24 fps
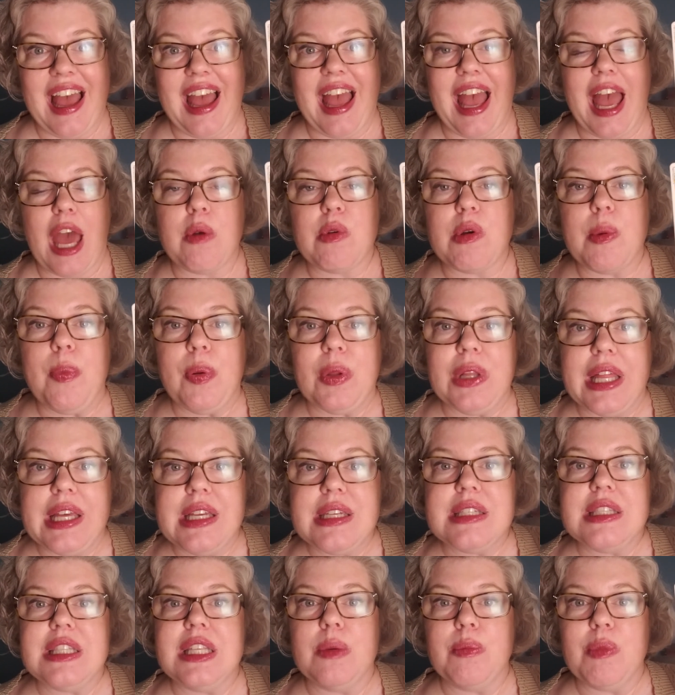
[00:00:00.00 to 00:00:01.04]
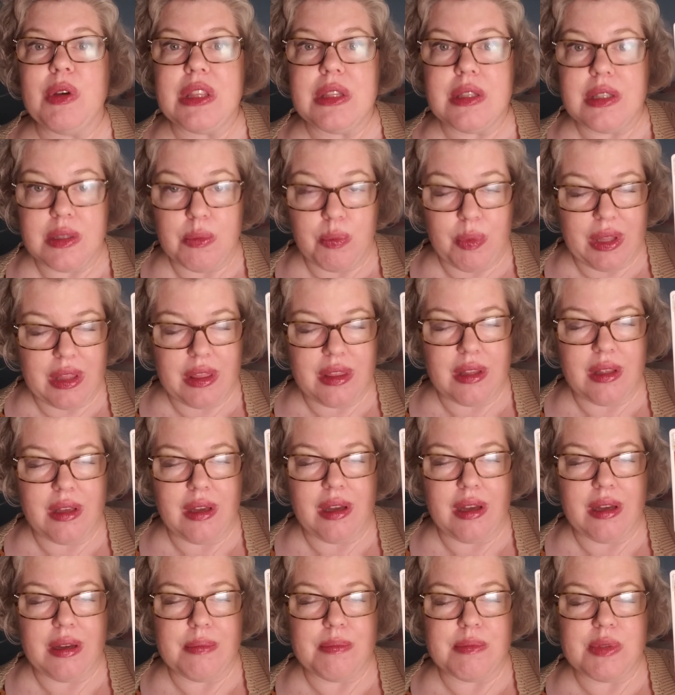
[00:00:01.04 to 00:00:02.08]
and replace them with with
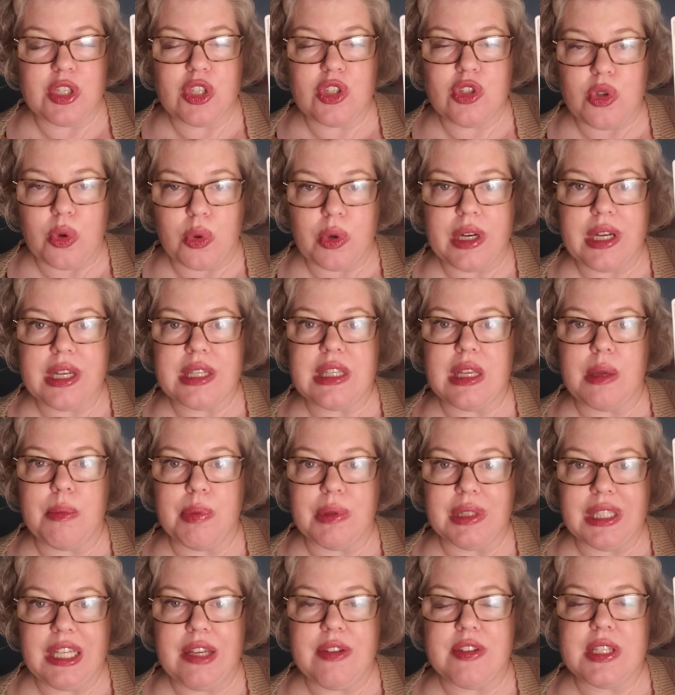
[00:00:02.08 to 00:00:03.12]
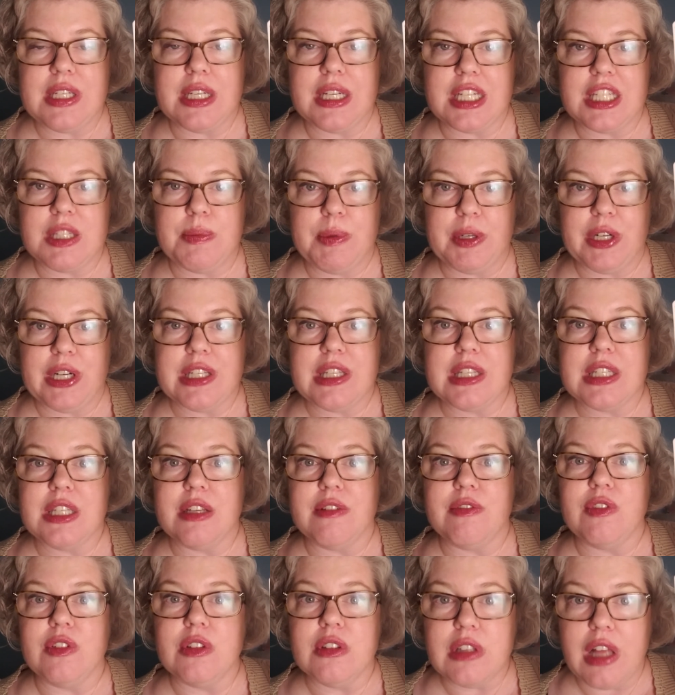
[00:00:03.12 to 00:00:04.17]
um, stories and beliefs and experiences
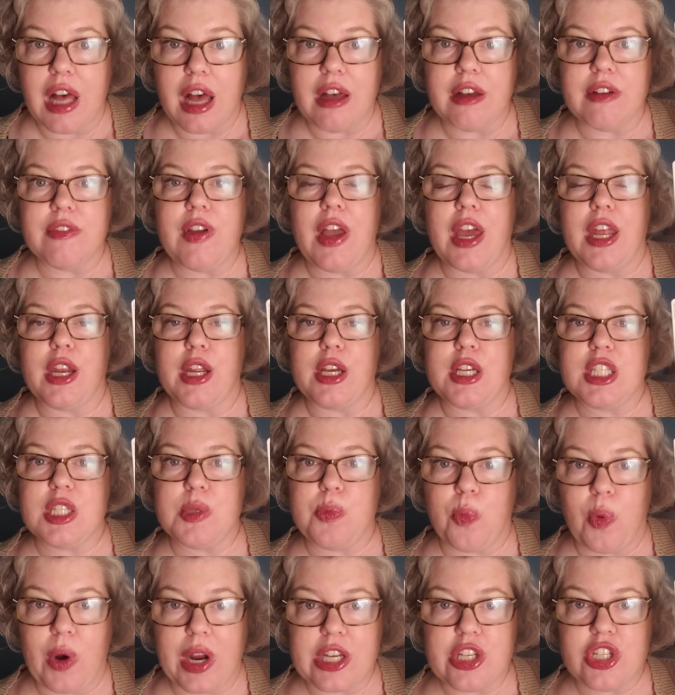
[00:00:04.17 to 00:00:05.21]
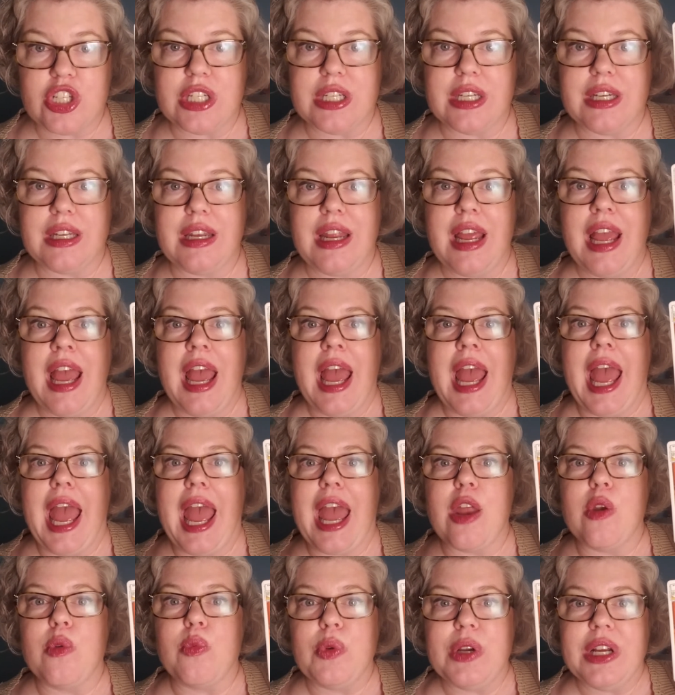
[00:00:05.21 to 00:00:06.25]
of love and expression
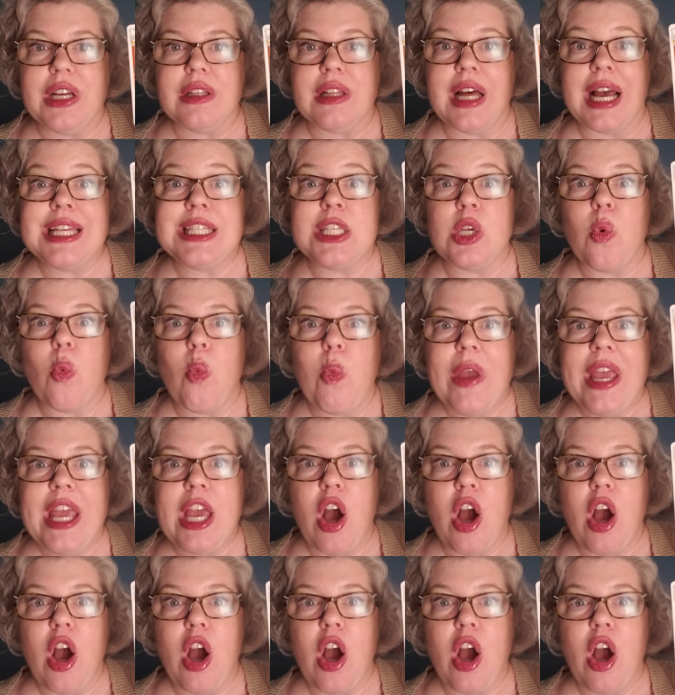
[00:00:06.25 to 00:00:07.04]
and realizing we